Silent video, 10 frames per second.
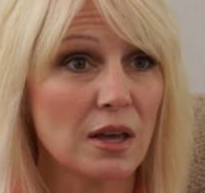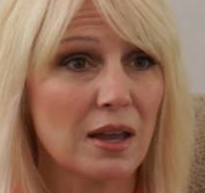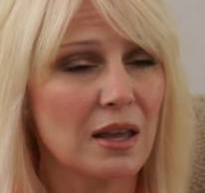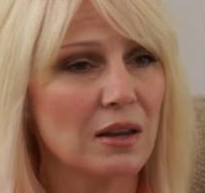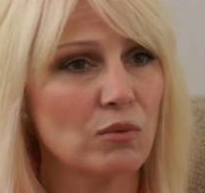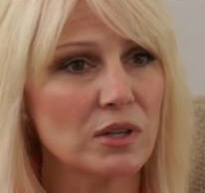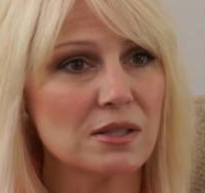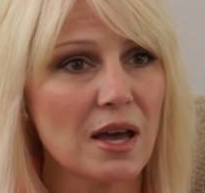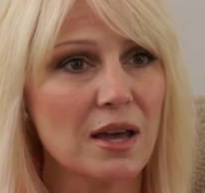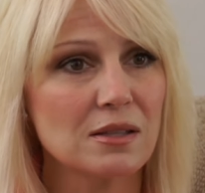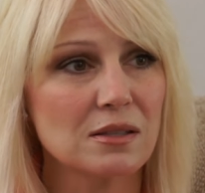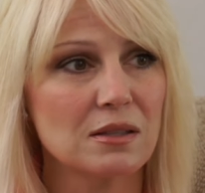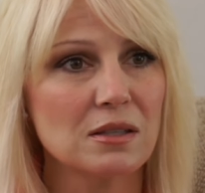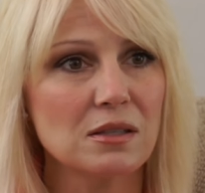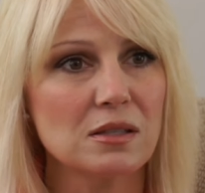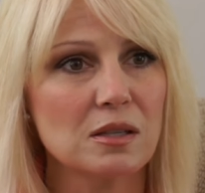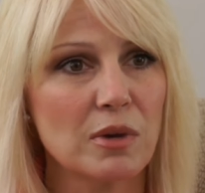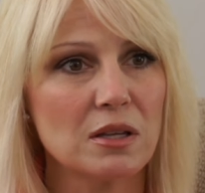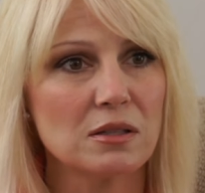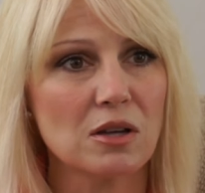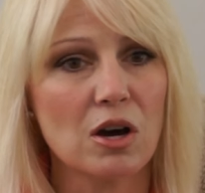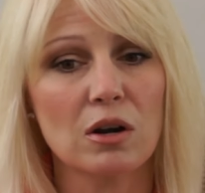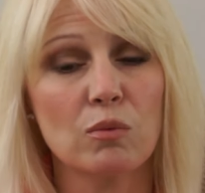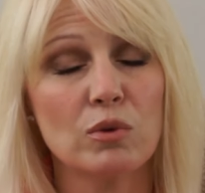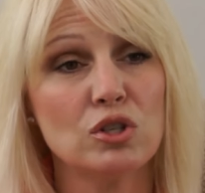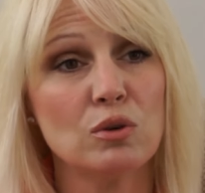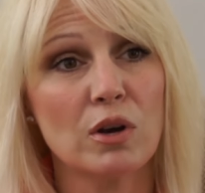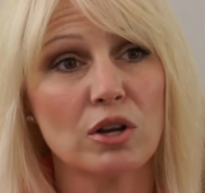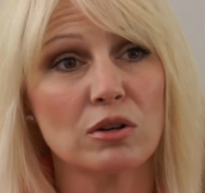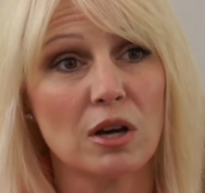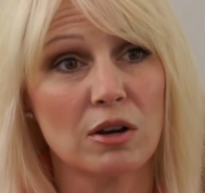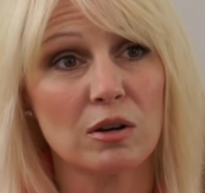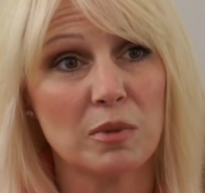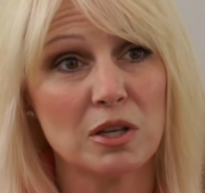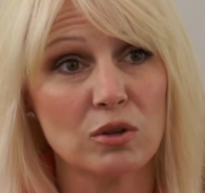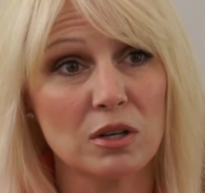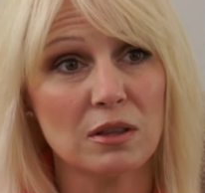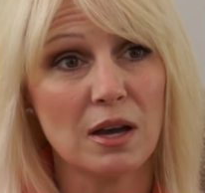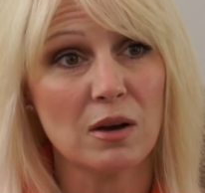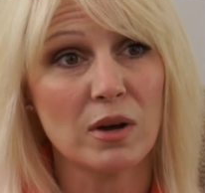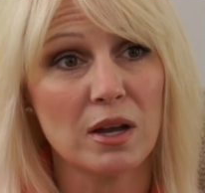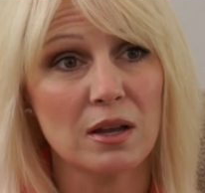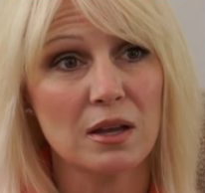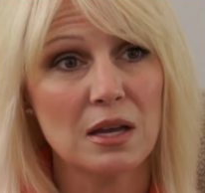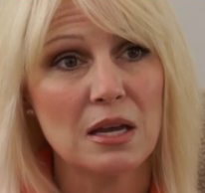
that. And what's sad is this is somebody's daughter. And would you want your daughter to be treated that way?